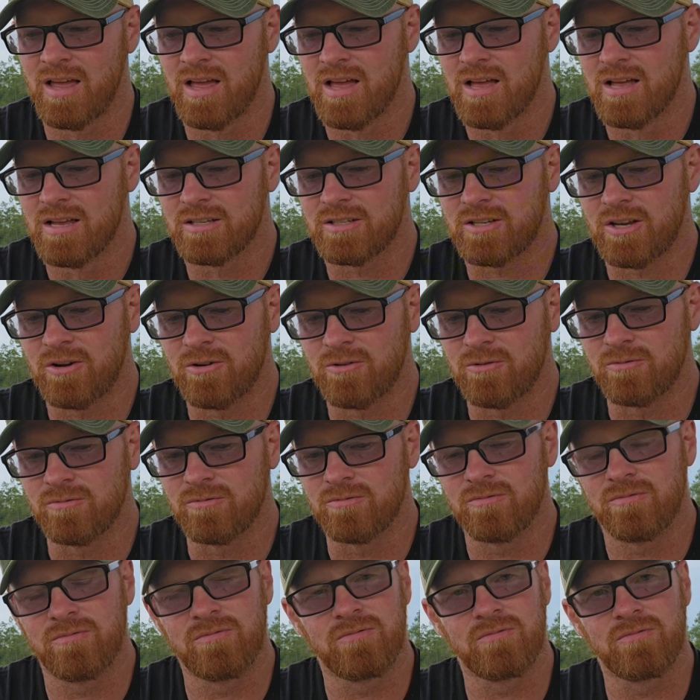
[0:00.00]
So
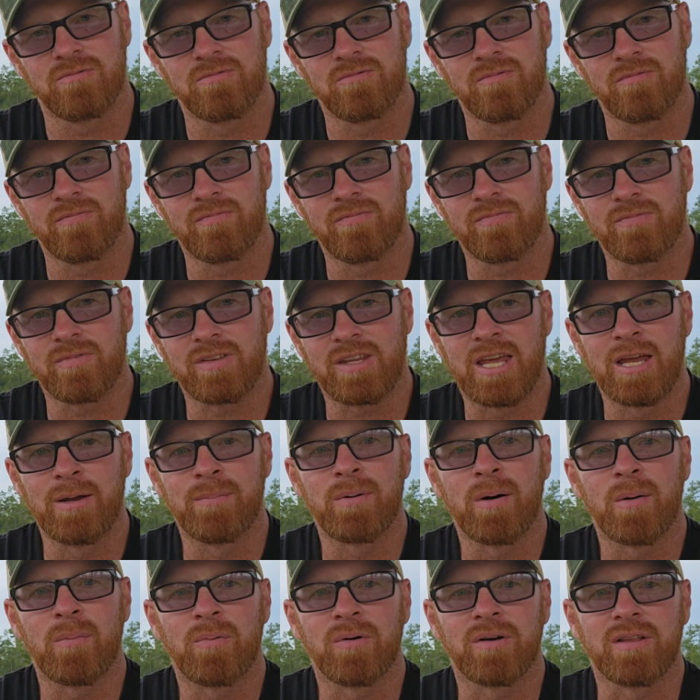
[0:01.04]
keep
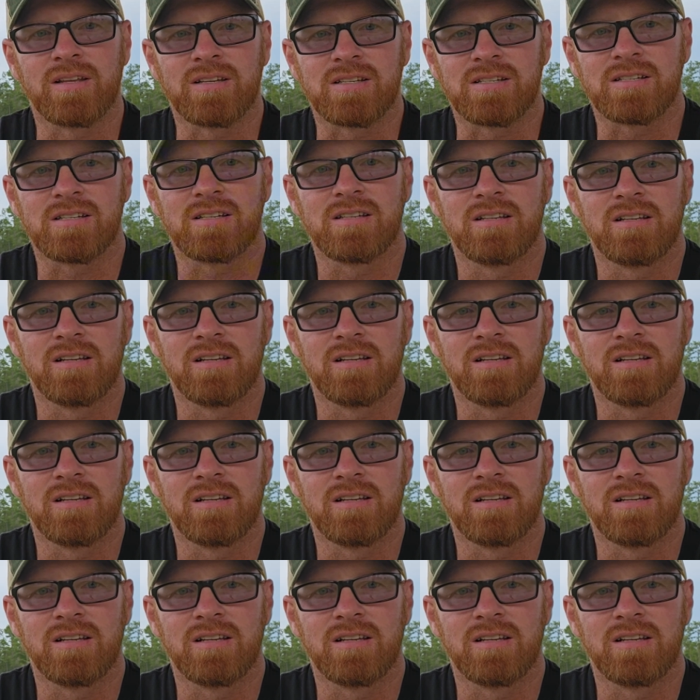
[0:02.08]
up with us,